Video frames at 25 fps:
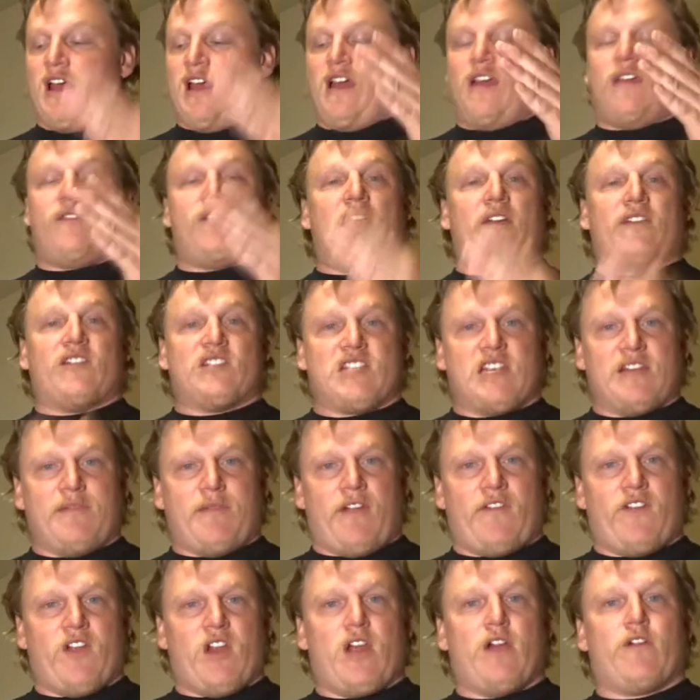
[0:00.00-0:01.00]
if you haven't seen my
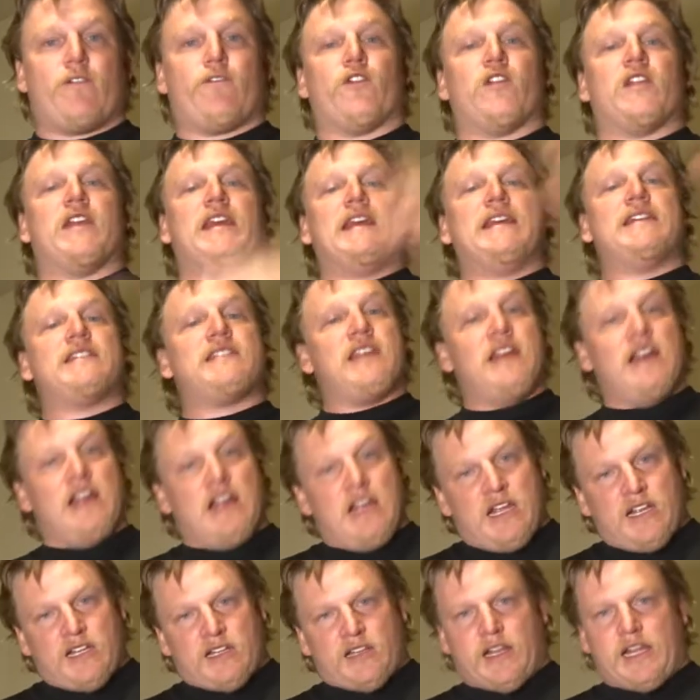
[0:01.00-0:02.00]
video for these
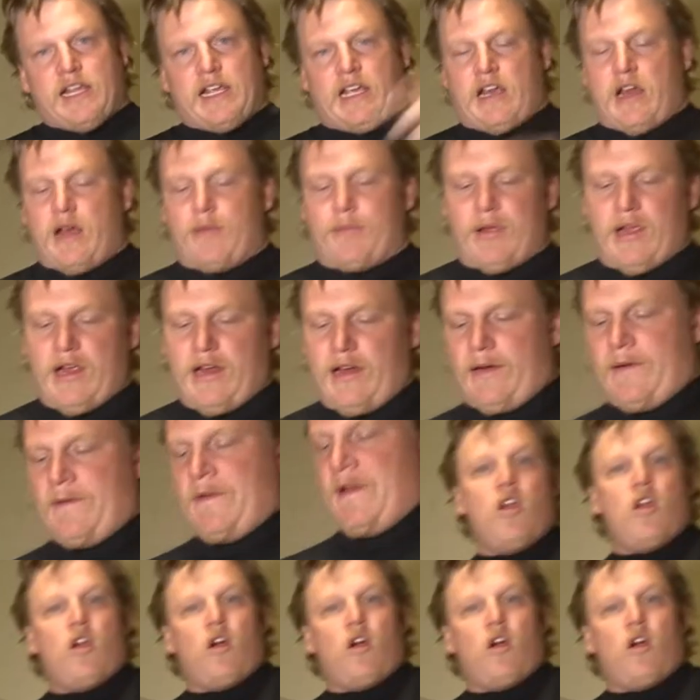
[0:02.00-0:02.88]
link up here